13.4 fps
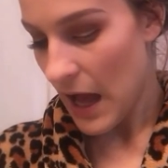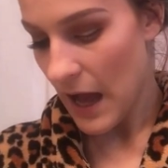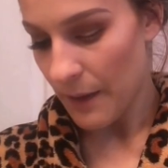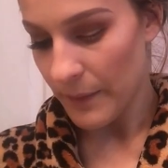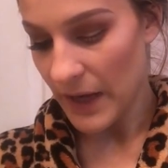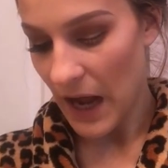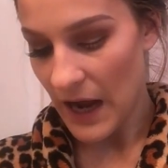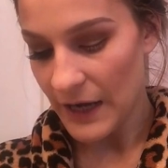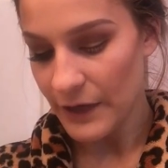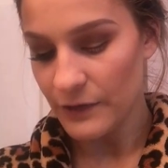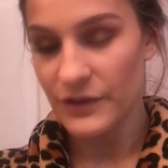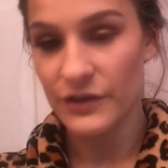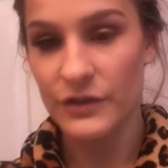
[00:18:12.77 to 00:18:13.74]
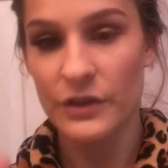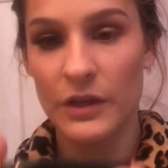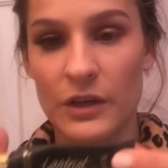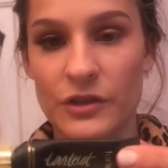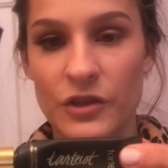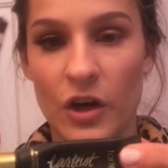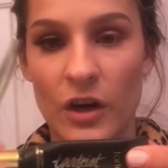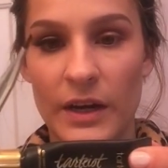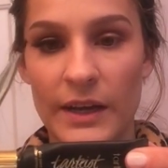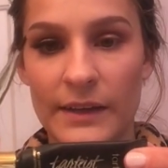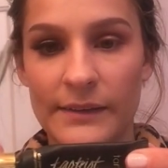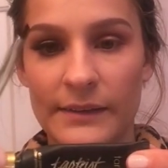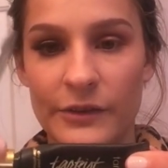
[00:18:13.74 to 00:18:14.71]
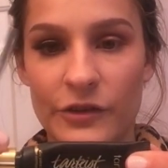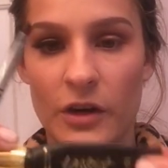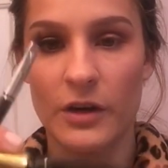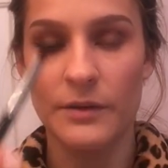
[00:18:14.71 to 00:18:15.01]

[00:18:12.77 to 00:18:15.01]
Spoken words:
And I use Tartiest